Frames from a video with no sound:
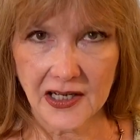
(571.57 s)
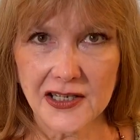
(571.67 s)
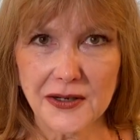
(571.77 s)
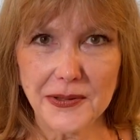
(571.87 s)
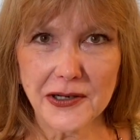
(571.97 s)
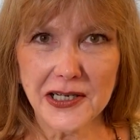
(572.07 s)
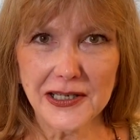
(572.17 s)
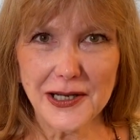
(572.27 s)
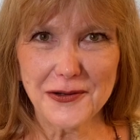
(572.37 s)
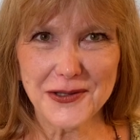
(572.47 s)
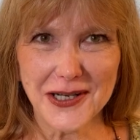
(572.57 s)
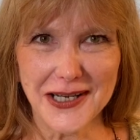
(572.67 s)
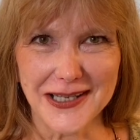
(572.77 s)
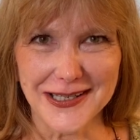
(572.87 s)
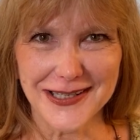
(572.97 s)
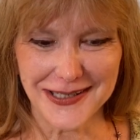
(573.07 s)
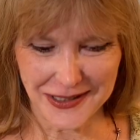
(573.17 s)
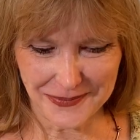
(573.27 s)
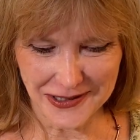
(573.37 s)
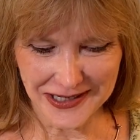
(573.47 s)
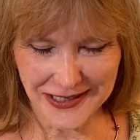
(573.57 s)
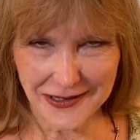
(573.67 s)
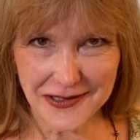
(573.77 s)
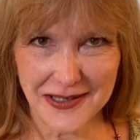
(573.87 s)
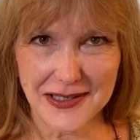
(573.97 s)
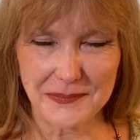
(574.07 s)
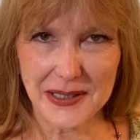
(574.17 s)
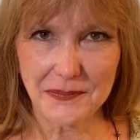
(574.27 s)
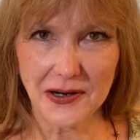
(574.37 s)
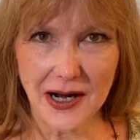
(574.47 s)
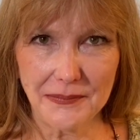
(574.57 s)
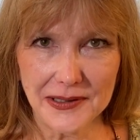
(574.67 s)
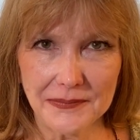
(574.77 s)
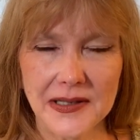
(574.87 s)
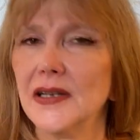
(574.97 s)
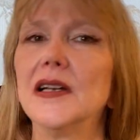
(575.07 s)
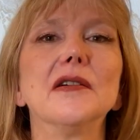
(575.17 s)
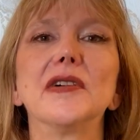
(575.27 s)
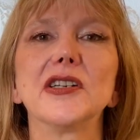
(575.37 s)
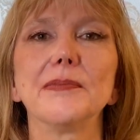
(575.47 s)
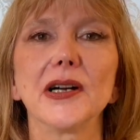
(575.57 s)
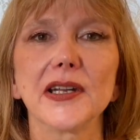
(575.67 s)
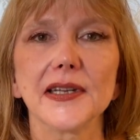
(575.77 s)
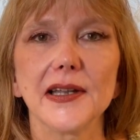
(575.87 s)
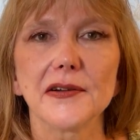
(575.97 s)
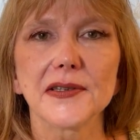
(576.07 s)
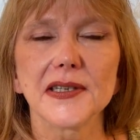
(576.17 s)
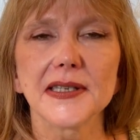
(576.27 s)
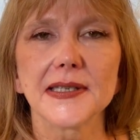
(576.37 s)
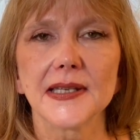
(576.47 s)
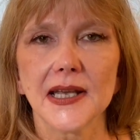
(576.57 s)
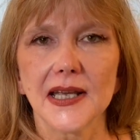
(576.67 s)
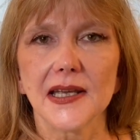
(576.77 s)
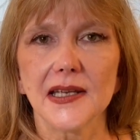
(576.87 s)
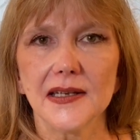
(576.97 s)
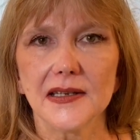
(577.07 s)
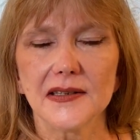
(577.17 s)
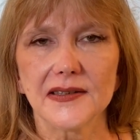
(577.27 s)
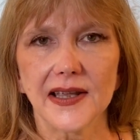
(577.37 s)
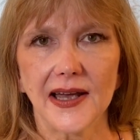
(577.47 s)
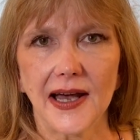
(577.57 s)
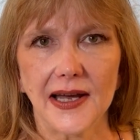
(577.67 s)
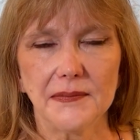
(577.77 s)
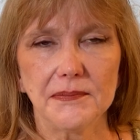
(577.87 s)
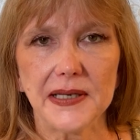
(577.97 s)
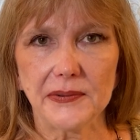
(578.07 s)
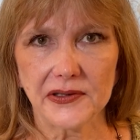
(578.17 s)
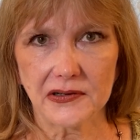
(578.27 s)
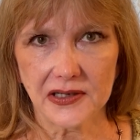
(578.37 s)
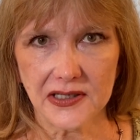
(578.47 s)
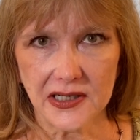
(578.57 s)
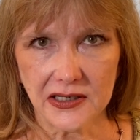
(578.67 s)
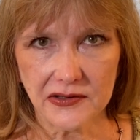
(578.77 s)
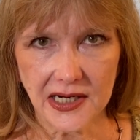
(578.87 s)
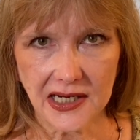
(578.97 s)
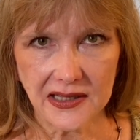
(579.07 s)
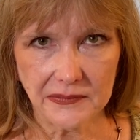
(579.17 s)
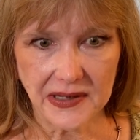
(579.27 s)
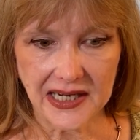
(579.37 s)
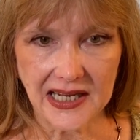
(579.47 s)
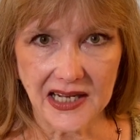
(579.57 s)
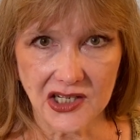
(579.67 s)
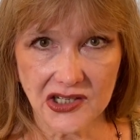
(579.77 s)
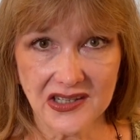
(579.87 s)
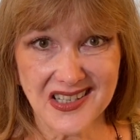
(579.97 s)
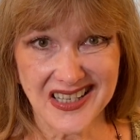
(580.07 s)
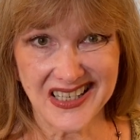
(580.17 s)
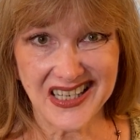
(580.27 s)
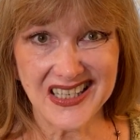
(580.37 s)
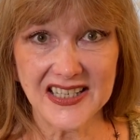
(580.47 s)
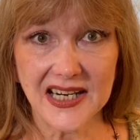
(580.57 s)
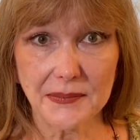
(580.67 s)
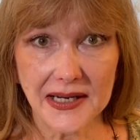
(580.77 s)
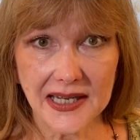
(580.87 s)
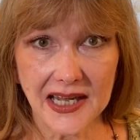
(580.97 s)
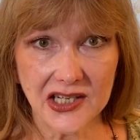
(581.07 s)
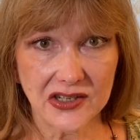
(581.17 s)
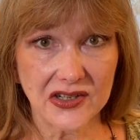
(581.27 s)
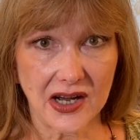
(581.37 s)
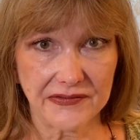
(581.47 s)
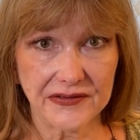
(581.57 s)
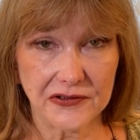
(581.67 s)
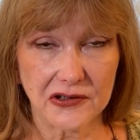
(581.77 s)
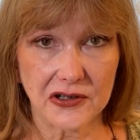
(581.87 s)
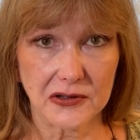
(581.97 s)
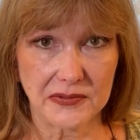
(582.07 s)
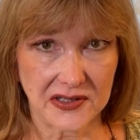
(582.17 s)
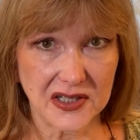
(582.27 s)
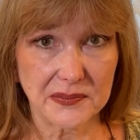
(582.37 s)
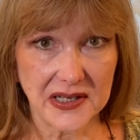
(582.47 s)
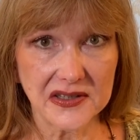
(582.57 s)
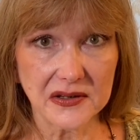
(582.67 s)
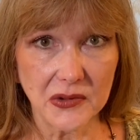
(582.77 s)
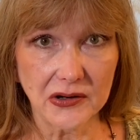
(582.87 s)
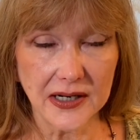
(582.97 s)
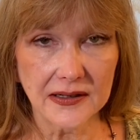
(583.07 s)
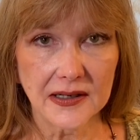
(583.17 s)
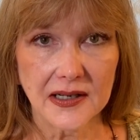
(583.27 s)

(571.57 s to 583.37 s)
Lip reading: Tuberculosis. Tuberculosis, a big problem with tuberculosis is that people don't continue taking their medications, and they need to take medications often for 6 months or more.